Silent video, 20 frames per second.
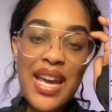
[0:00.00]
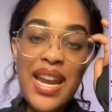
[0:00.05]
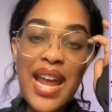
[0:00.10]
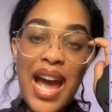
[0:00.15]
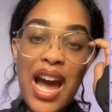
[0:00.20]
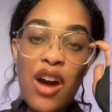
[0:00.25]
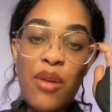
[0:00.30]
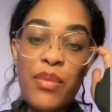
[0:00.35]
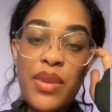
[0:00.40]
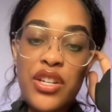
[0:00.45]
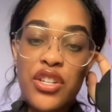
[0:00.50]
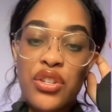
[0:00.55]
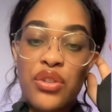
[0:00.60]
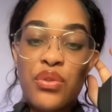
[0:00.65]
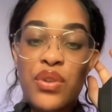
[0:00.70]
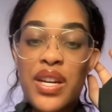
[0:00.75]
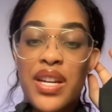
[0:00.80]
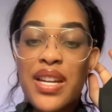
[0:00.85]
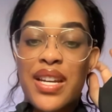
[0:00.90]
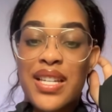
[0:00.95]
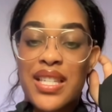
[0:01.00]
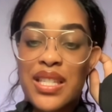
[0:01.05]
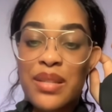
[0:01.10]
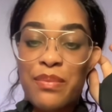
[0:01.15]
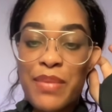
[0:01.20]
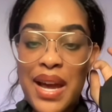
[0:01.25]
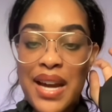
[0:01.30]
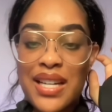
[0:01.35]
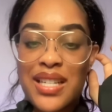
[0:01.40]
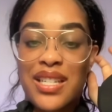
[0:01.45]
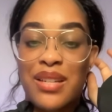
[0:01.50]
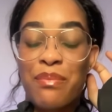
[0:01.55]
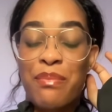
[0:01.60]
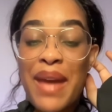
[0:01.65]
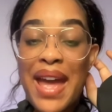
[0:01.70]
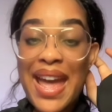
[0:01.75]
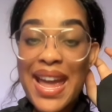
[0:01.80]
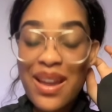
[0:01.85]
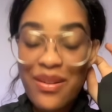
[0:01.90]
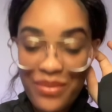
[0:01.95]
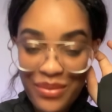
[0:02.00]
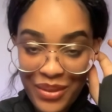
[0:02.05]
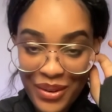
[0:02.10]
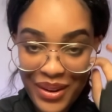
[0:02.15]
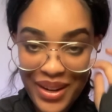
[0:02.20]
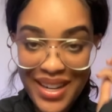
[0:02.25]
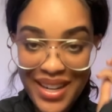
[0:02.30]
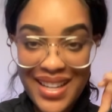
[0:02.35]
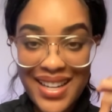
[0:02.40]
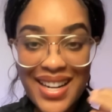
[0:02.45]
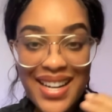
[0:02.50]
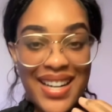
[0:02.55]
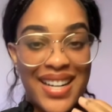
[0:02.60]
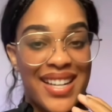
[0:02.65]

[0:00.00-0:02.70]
and how much you can expect to pay for it.